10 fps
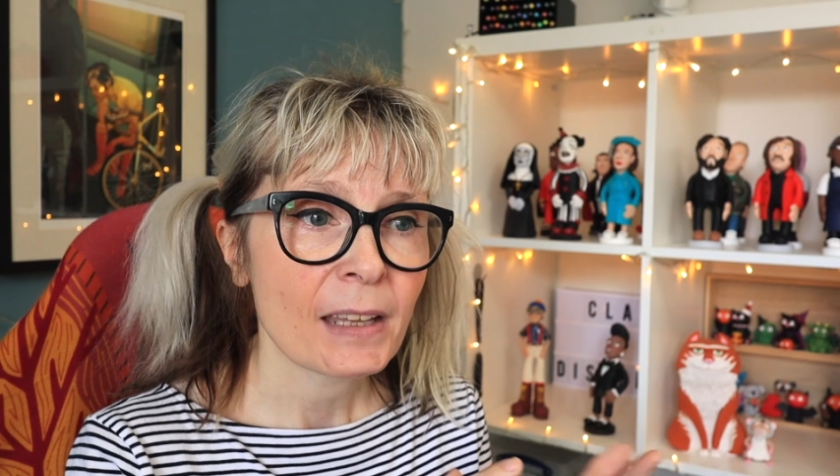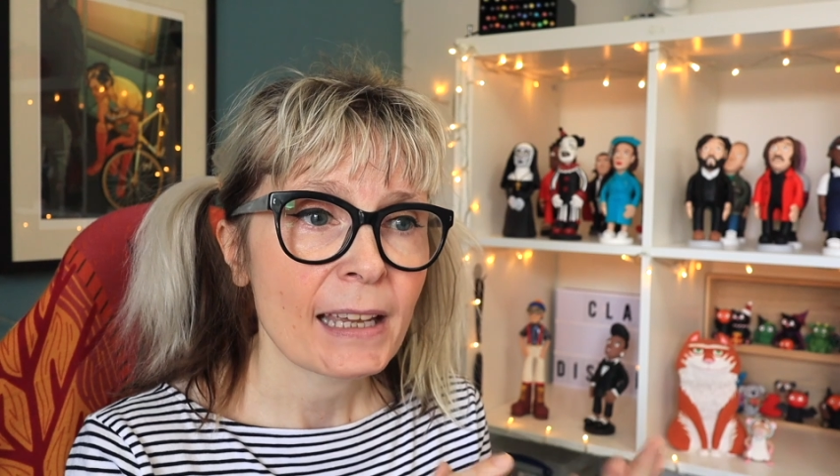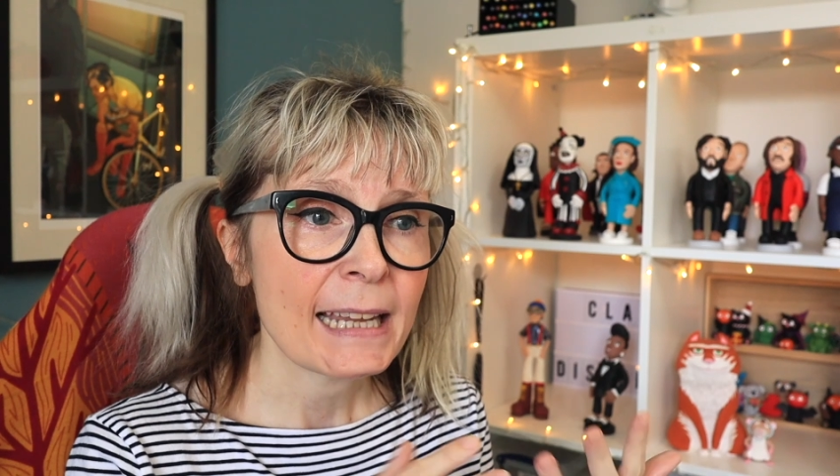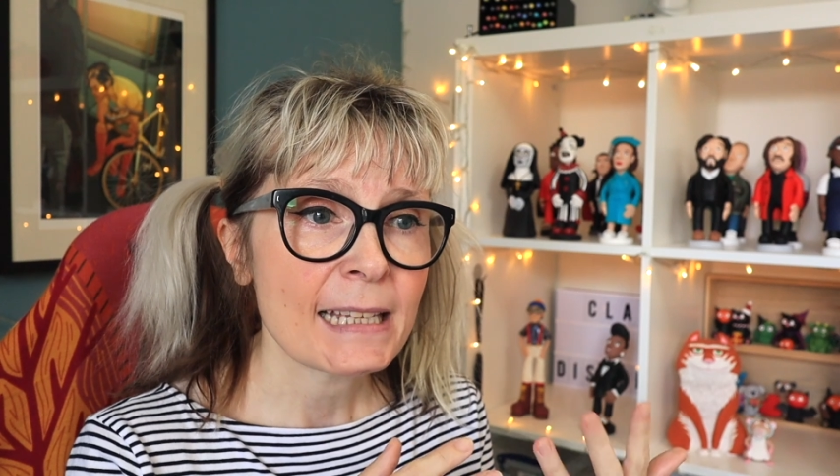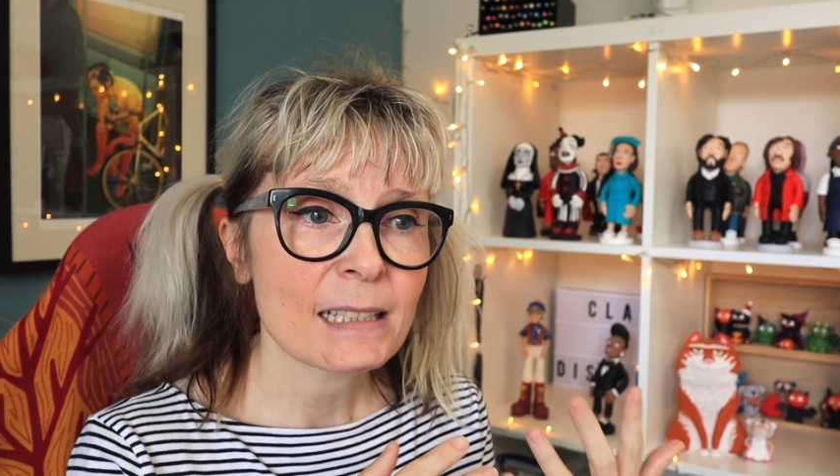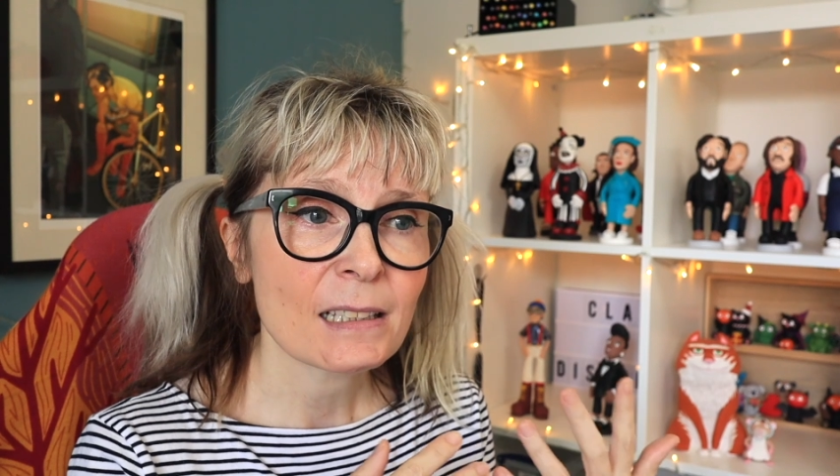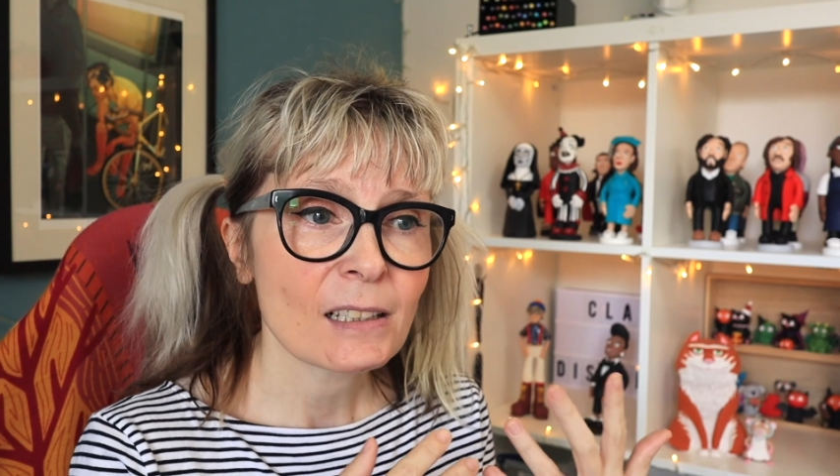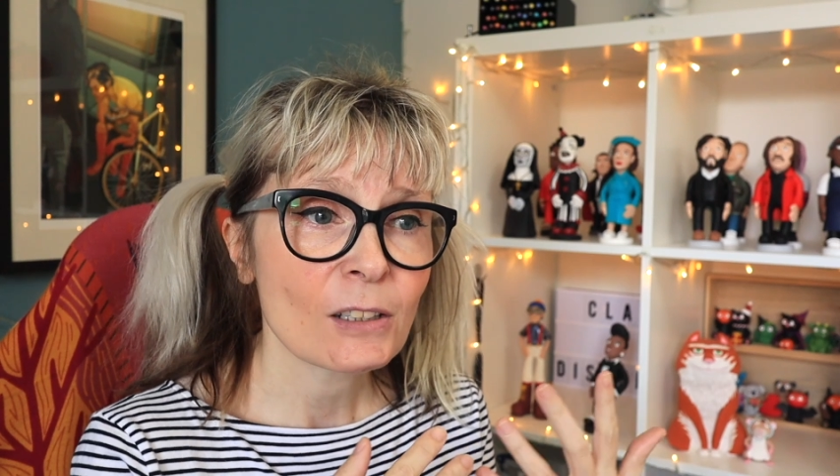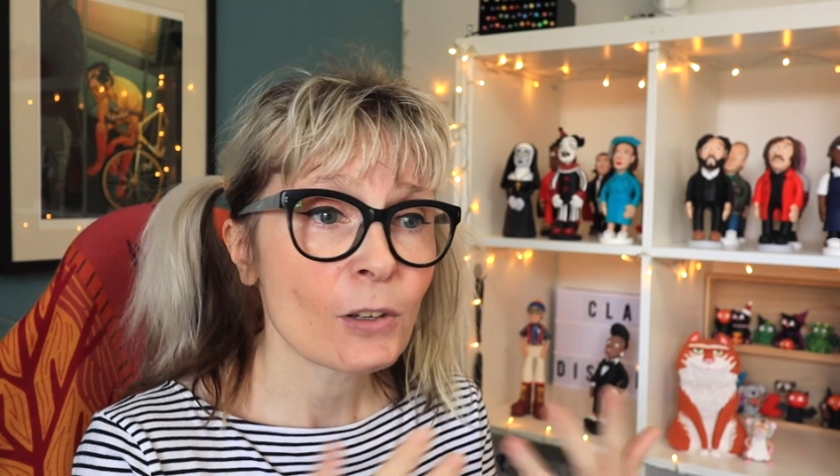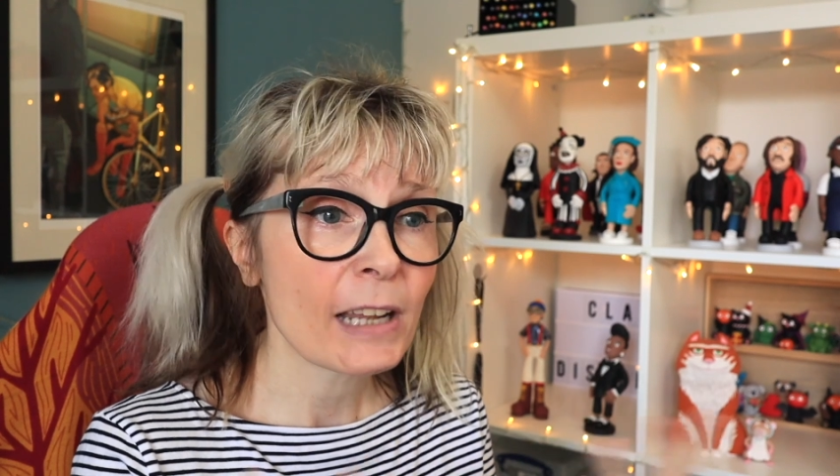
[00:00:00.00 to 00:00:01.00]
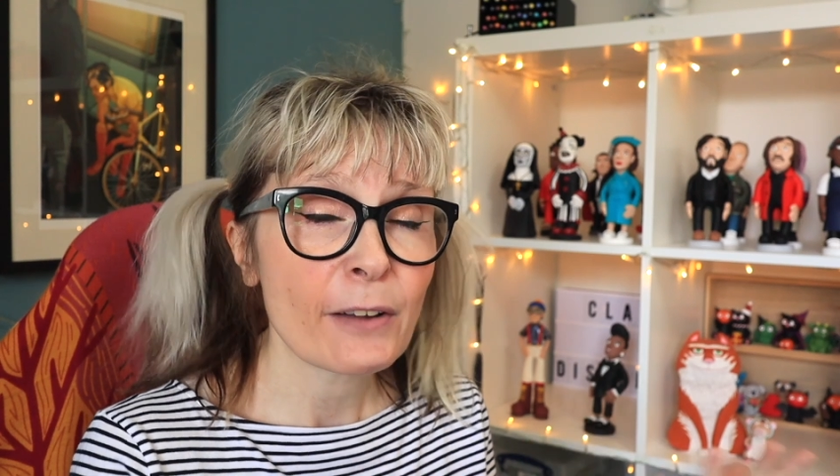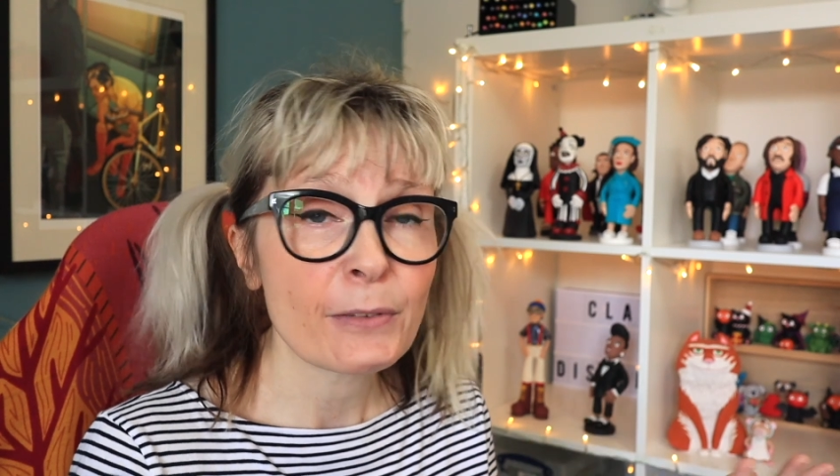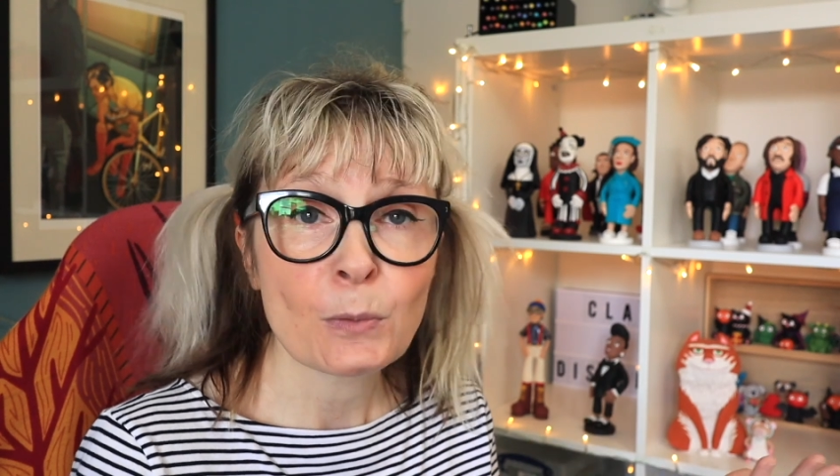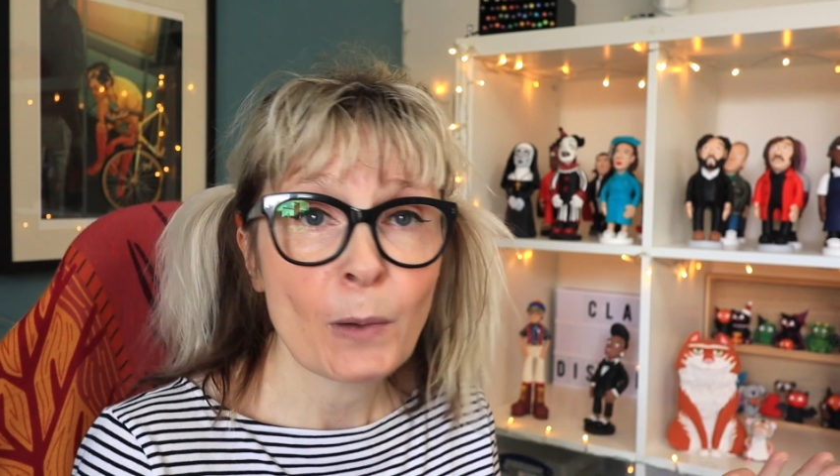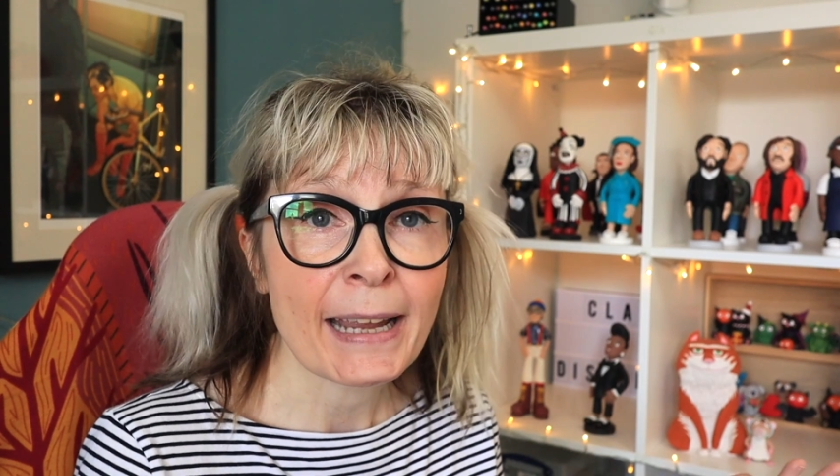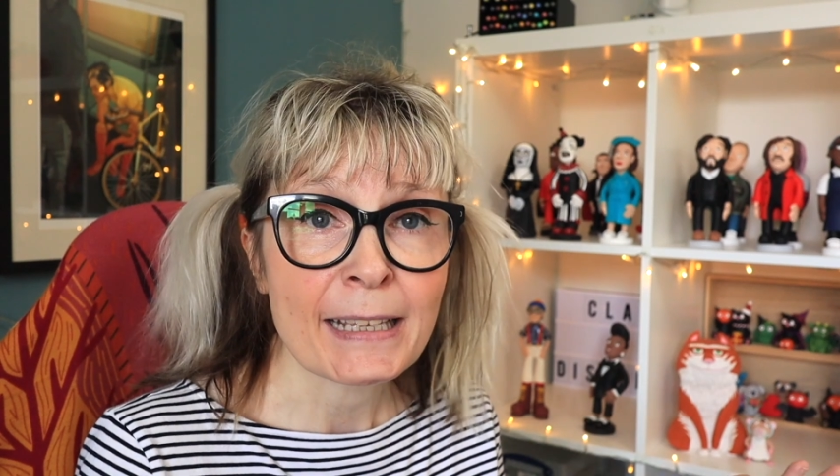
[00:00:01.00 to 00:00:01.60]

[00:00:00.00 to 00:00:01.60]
he's gone out of his way